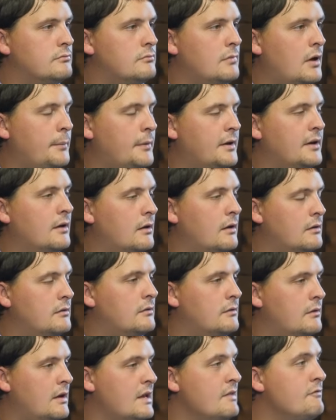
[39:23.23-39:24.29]
I mean, uh,
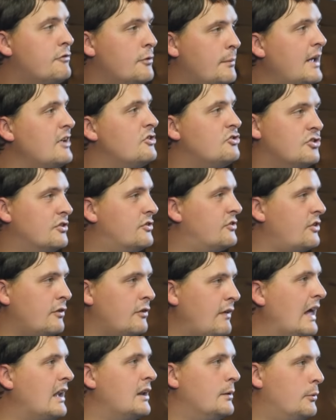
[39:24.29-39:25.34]
information is so
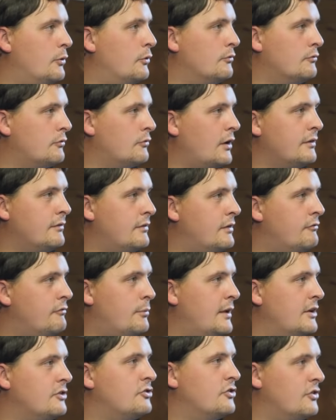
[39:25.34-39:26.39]
valuable, right?
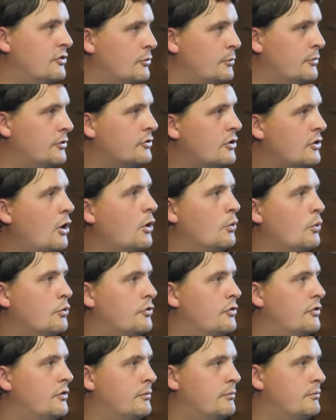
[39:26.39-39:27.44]
Information is almost gold,
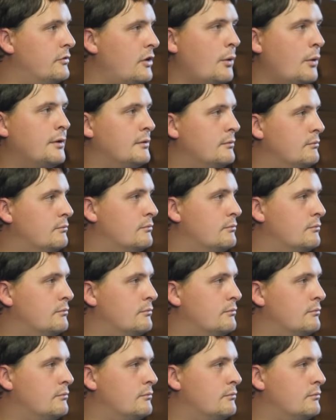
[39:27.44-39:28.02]
knowing